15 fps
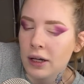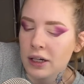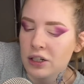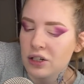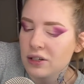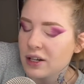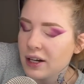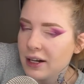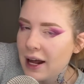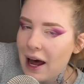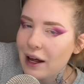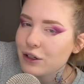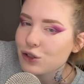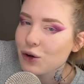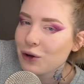just a
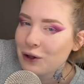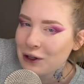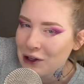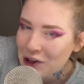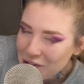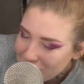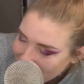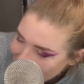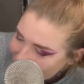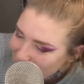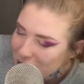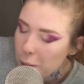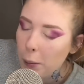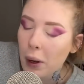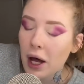natural look,
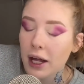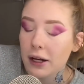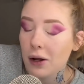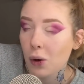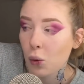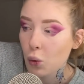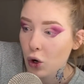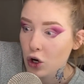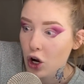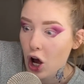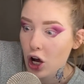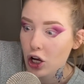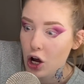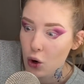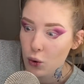but we're
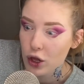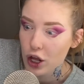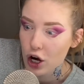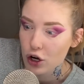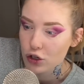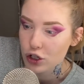not going there